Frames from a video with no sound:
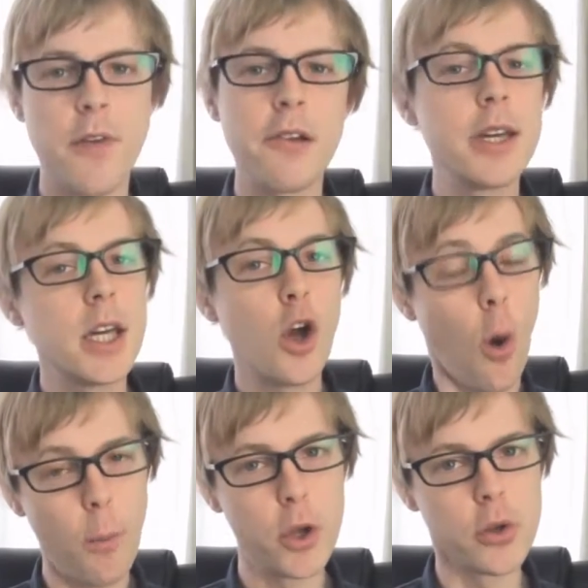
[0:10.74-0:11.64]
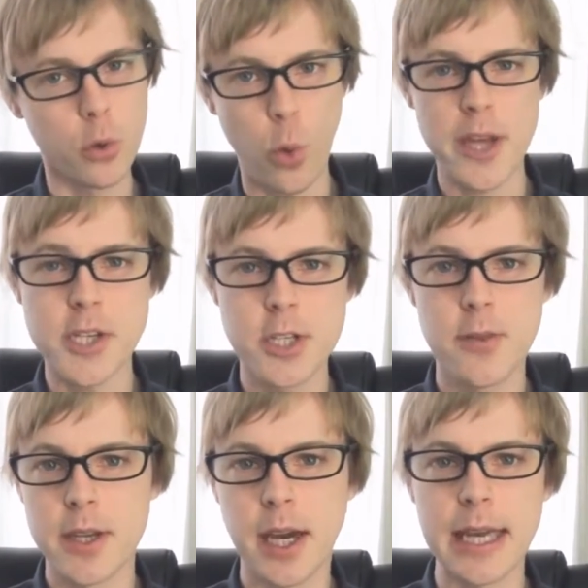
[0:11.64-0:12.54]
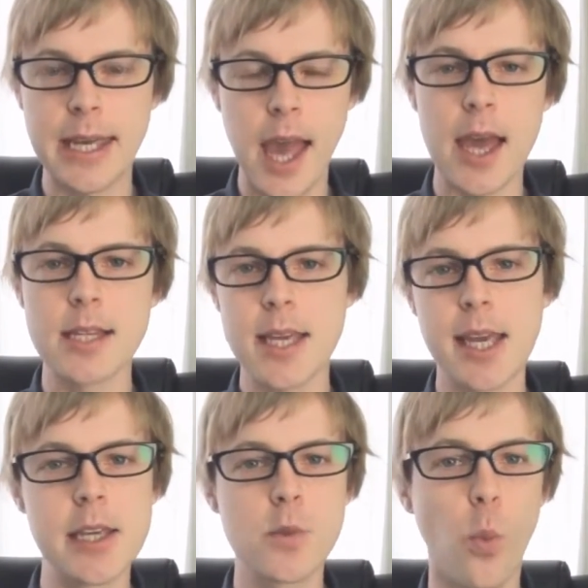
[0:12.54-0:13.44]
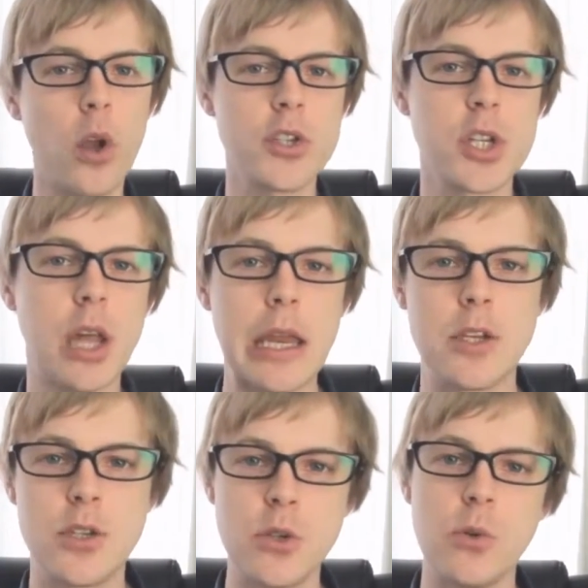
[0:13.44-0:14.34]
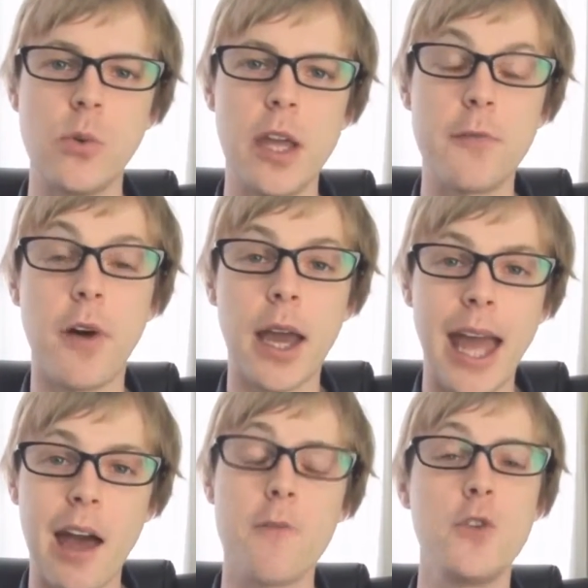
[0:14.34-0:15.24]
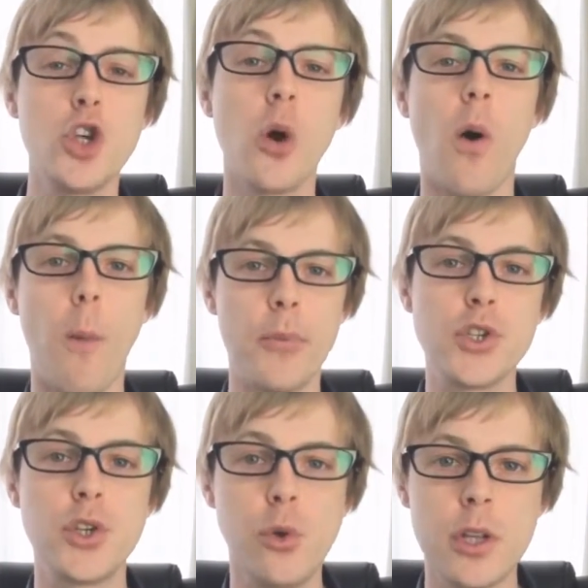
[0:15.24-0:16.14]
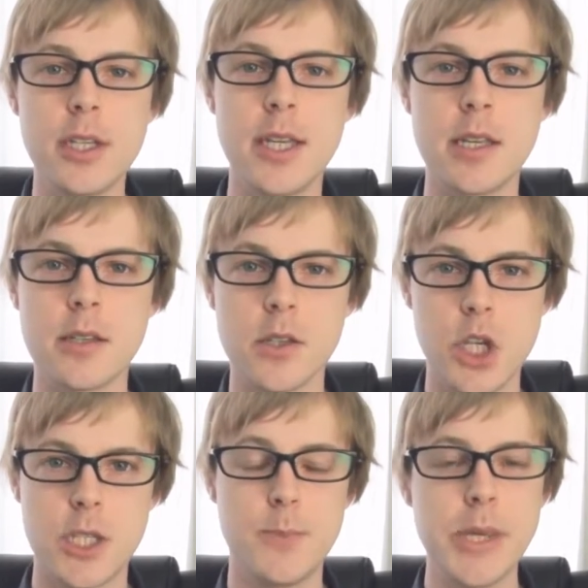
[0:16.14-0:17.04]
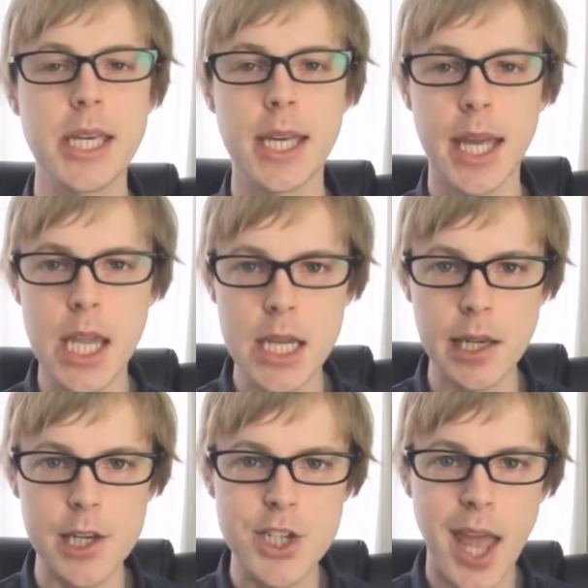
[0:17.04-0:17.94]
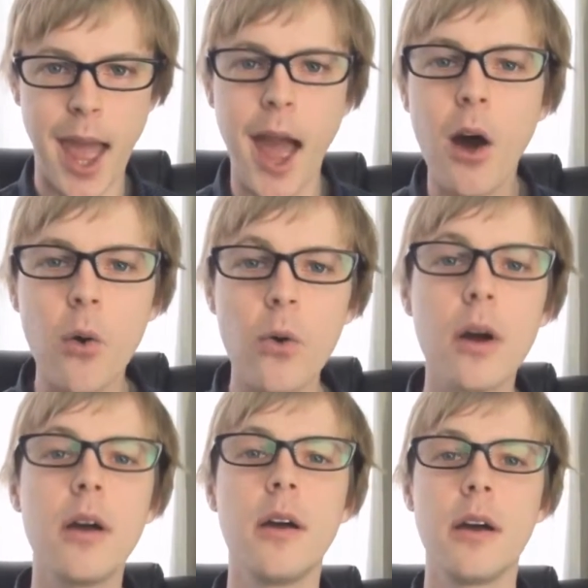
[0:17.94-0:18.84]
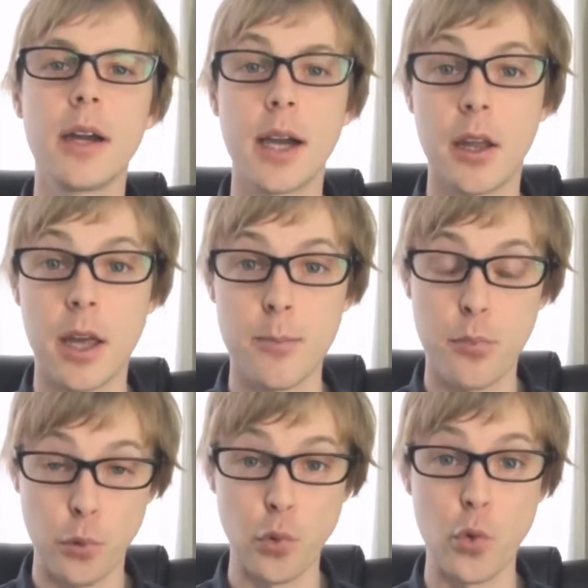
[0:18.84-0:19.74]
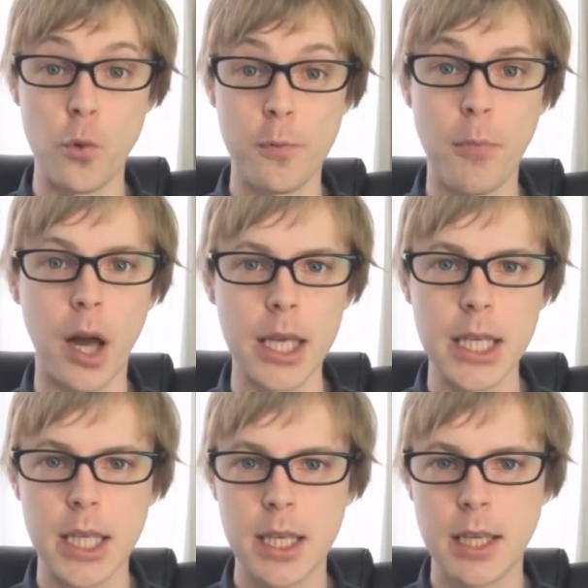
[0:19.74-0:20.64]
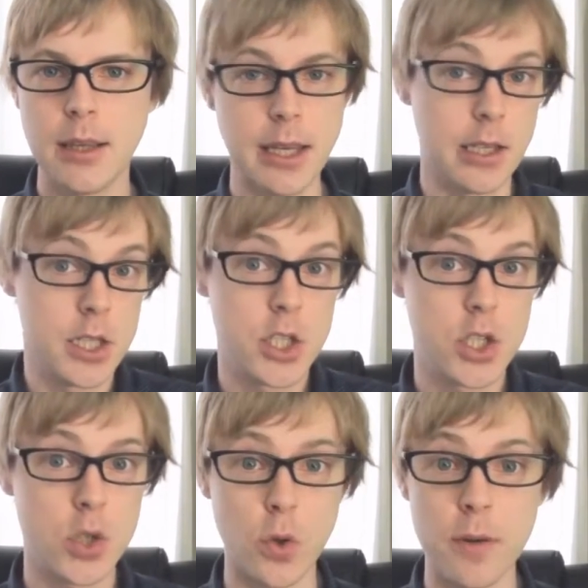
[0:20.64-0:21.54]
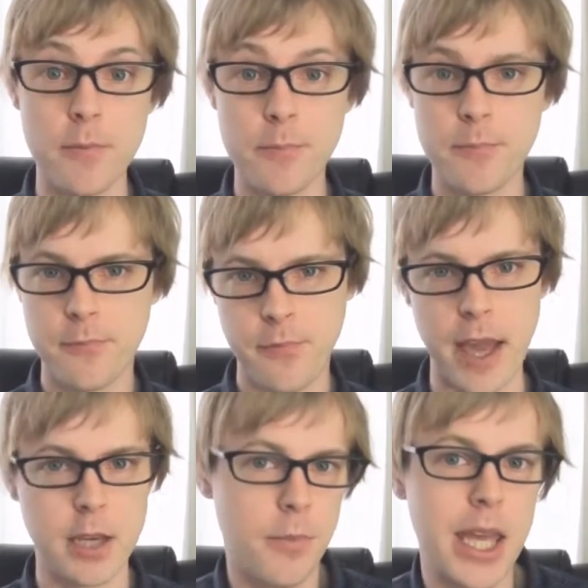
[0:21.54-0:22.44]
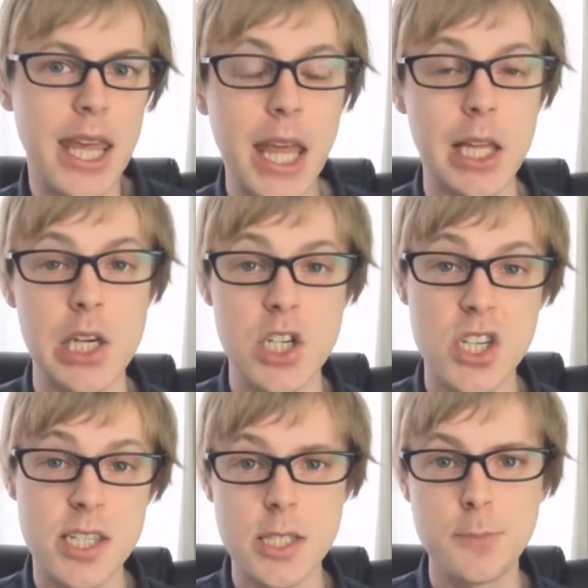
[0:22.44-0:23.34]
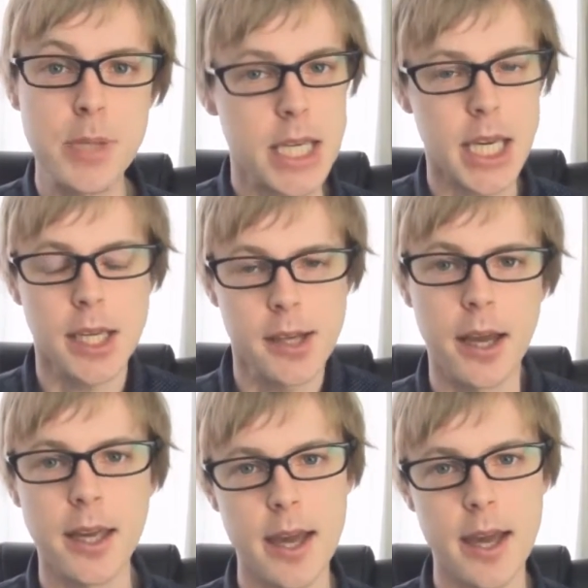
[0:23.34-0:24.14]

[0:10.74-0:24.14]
a very common question that I get is, what should I do if I have no opportunities to speak English? How can I improve my English, or in fact my English speaking, I